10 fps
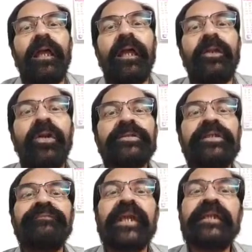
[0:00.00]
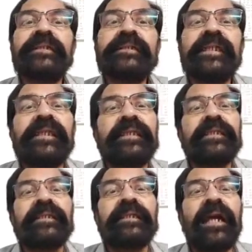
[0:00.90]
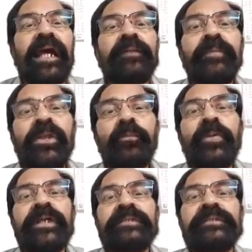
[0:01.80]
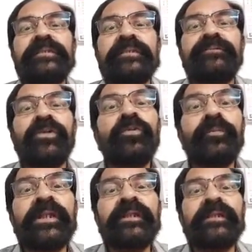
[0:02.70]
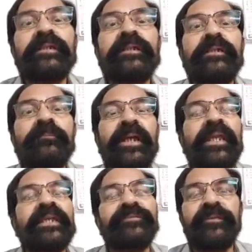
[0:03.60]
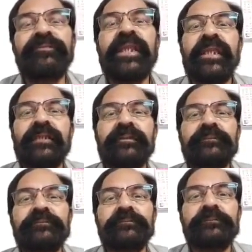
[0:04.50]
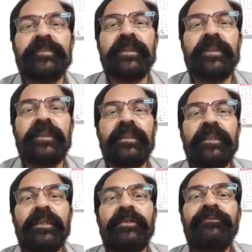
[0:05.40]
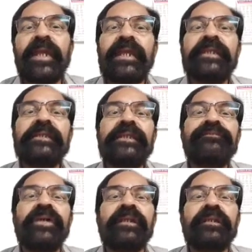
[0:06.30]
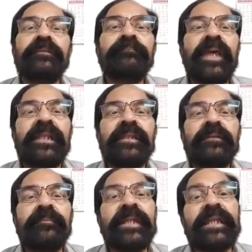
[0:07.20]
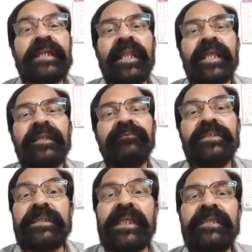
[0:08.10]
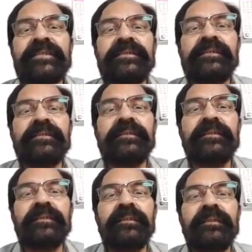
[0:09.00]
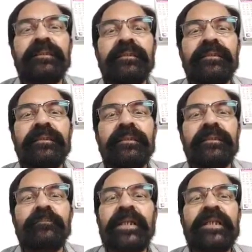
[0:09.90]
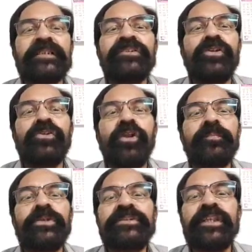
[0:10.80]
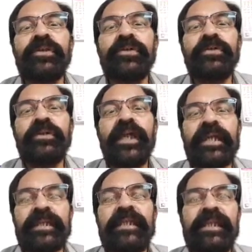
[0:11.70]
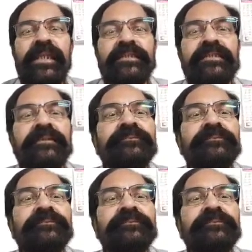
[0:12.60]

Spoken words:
Loss of fecundity and menopause for women by age 50. Fecundity for men may decline with age but does not drop to zero at any age.